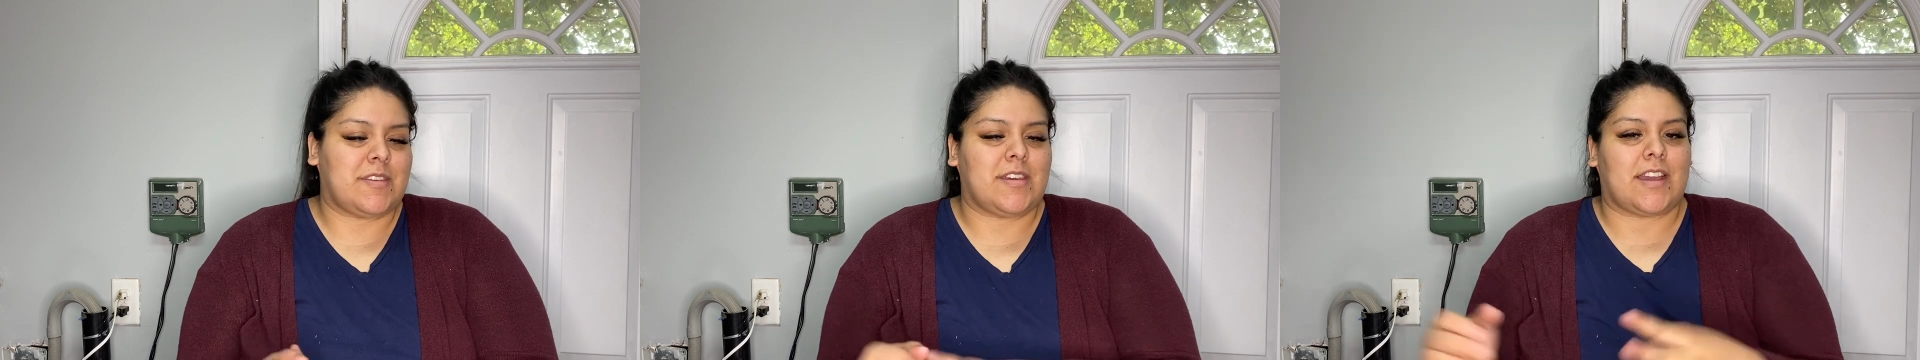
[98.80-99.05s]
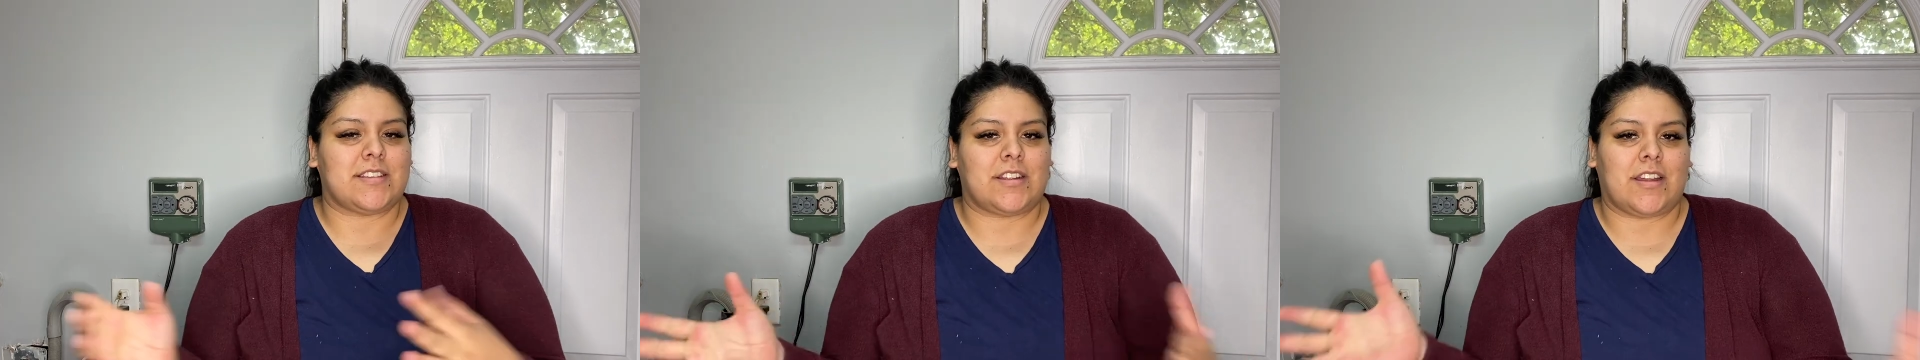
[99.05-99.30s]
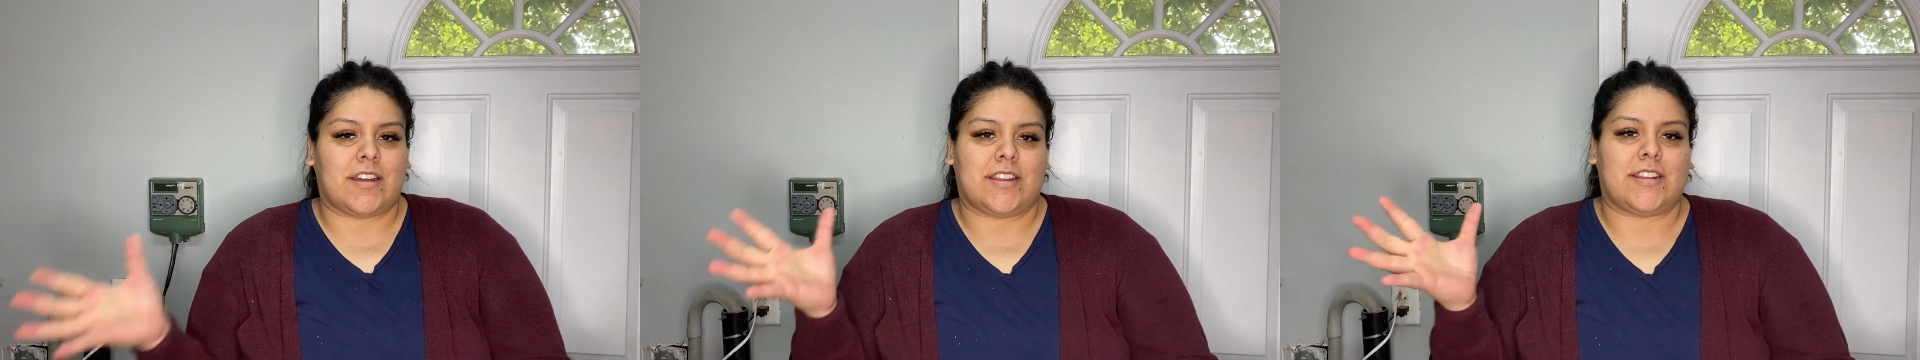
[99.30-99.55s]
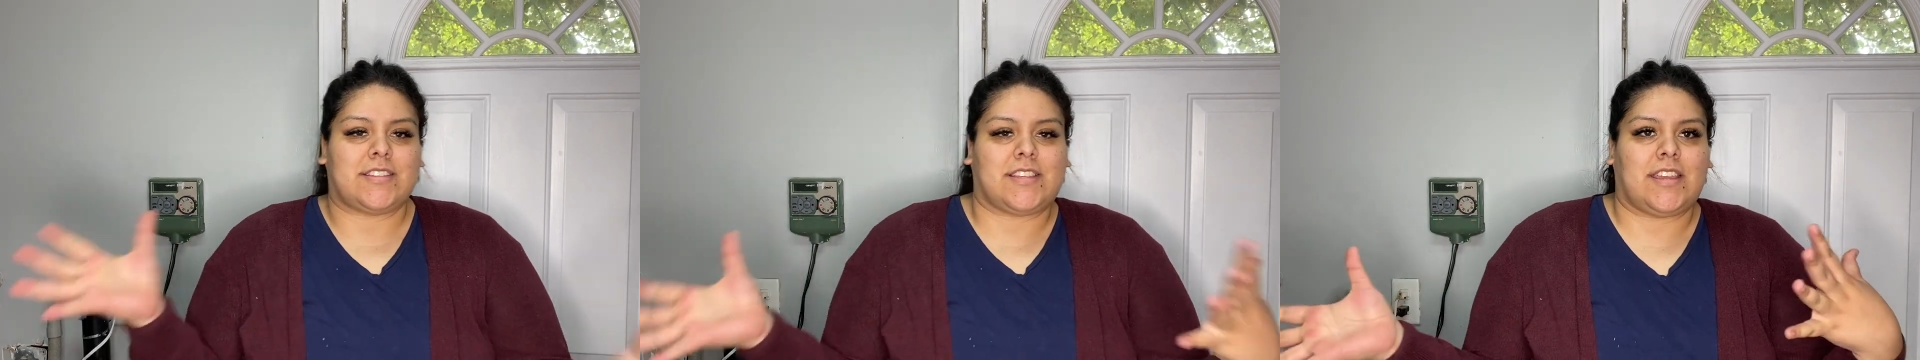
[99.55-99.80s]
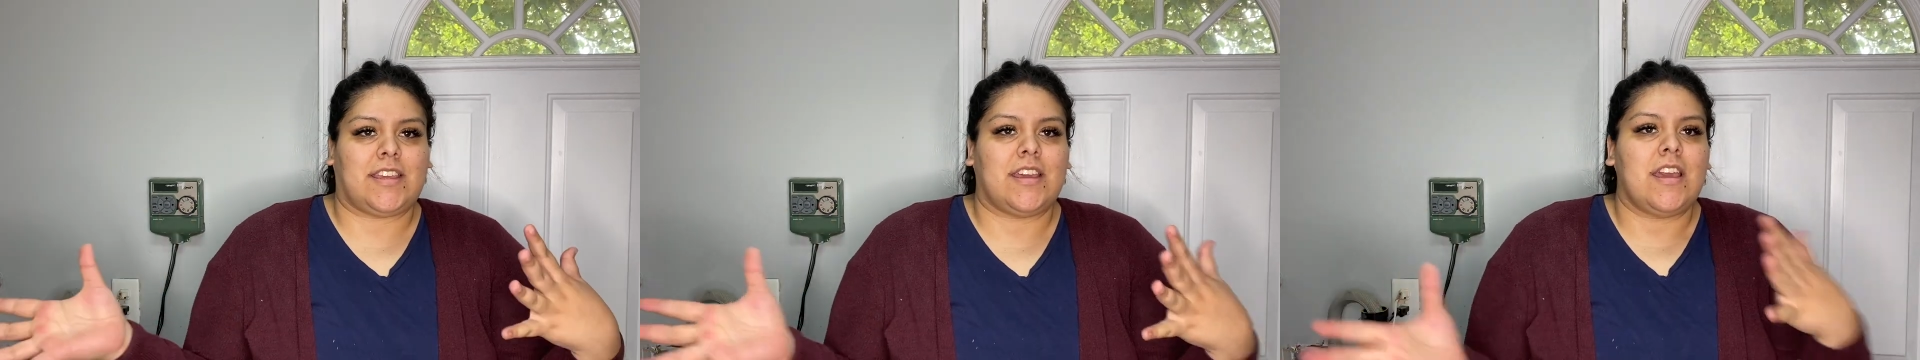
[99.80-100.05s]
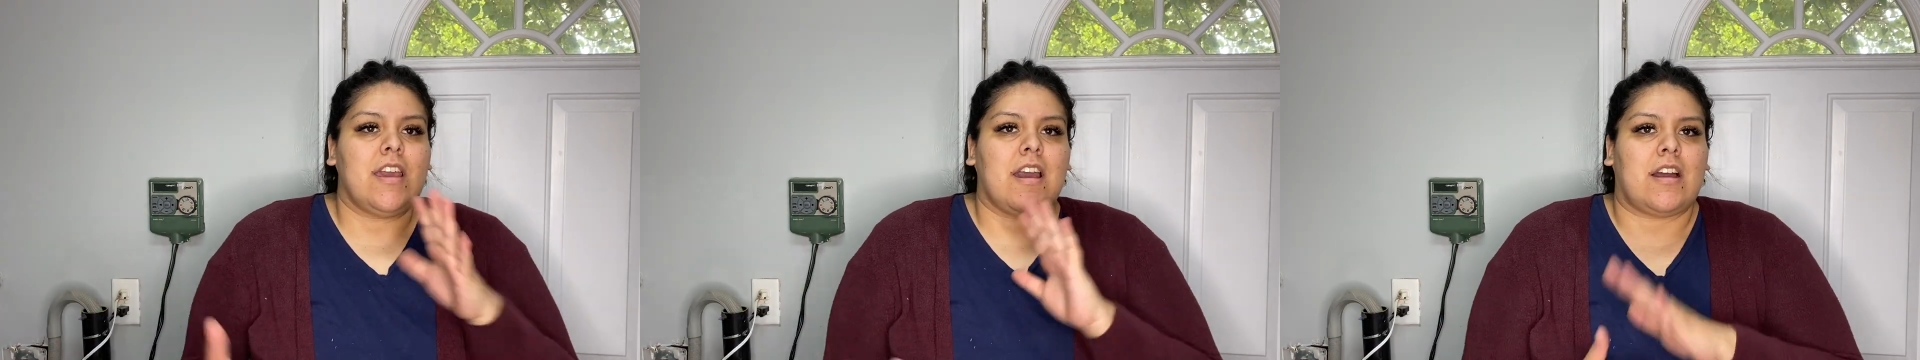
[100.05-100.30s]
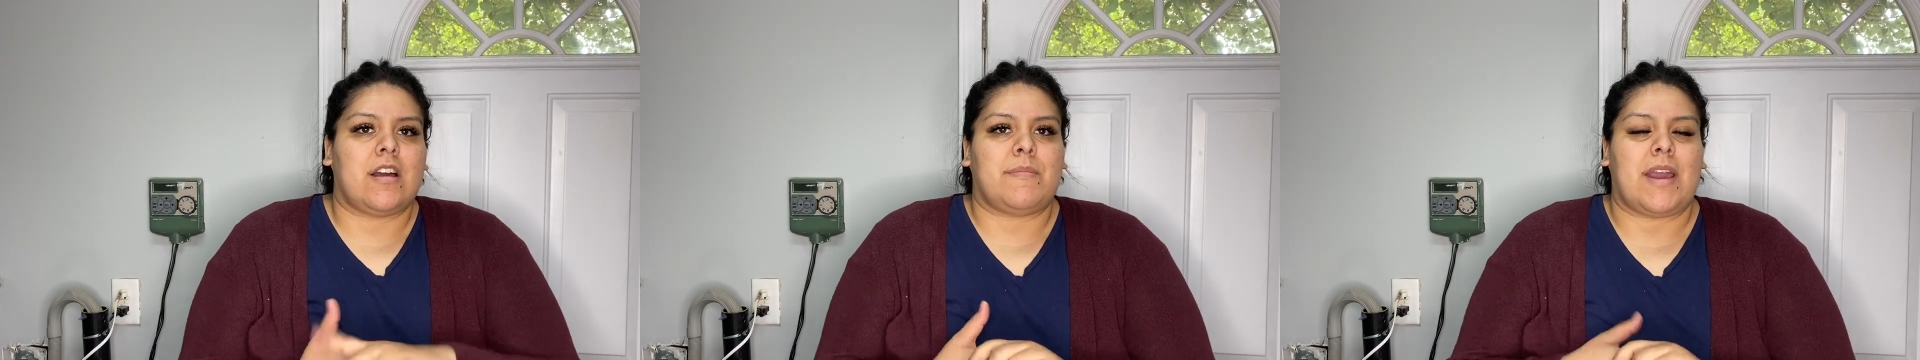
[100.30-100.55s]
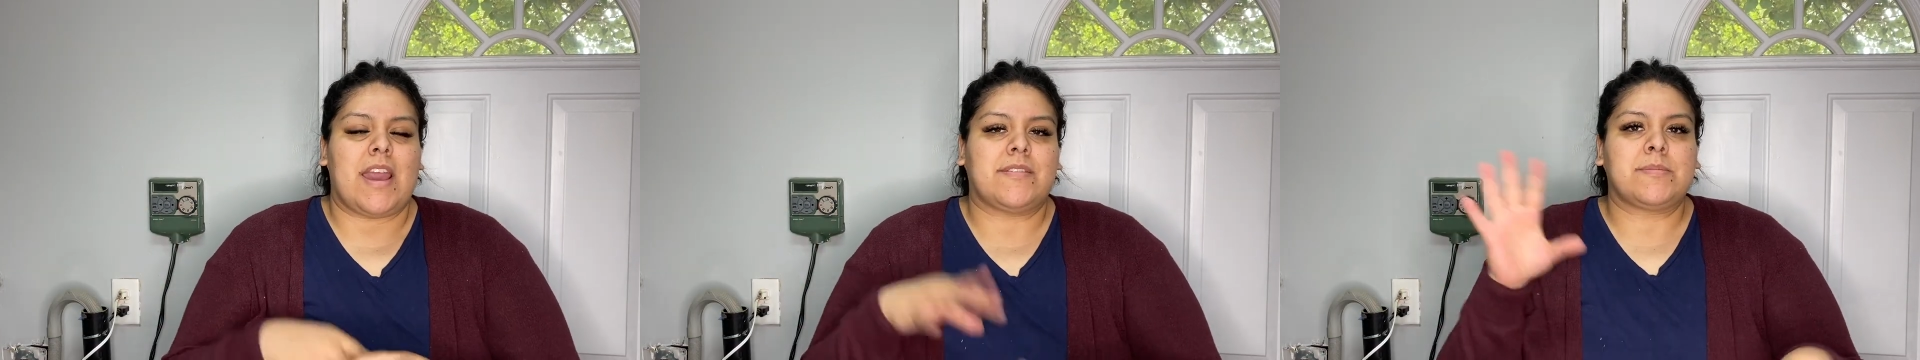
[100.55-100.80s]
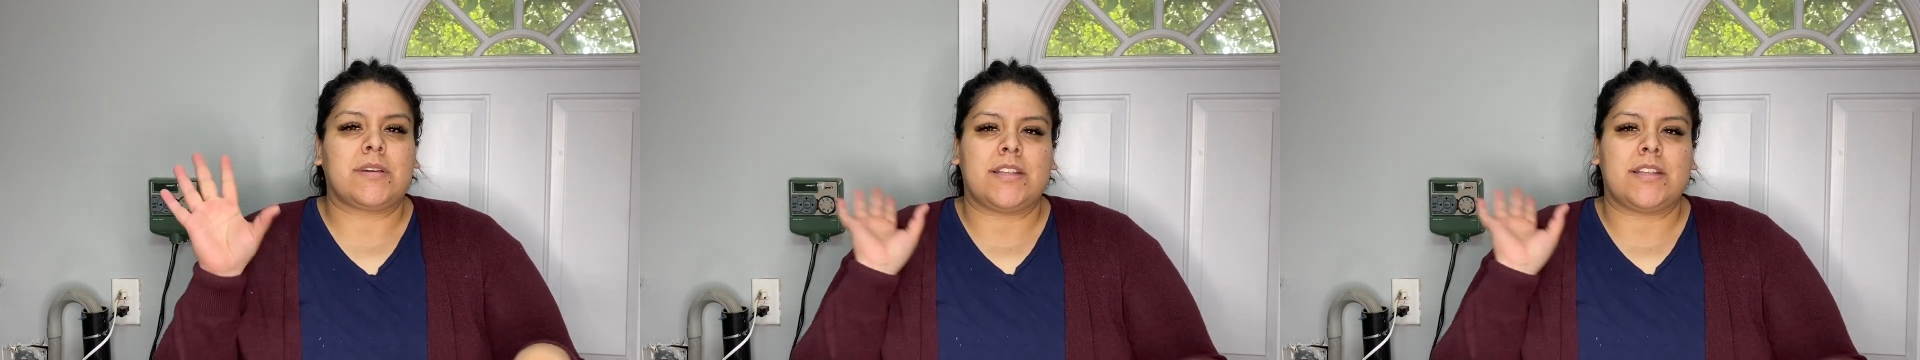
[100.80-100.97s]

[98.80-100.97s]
you guys are not gonna see. I have some